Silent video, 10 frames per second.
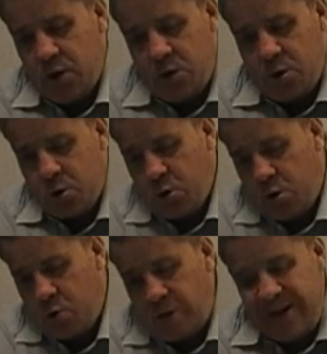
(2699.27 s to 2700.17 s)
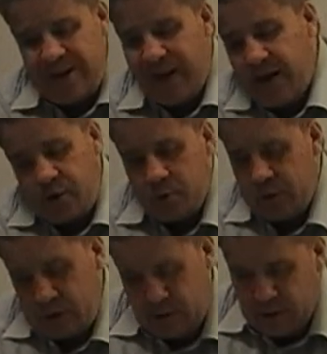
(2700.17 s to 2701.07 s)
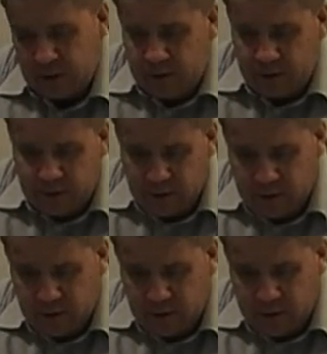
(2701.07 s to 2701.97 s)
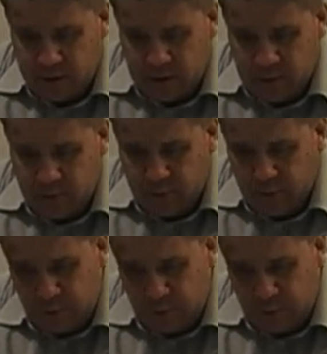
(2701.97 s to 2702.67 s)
such great accuracy, but the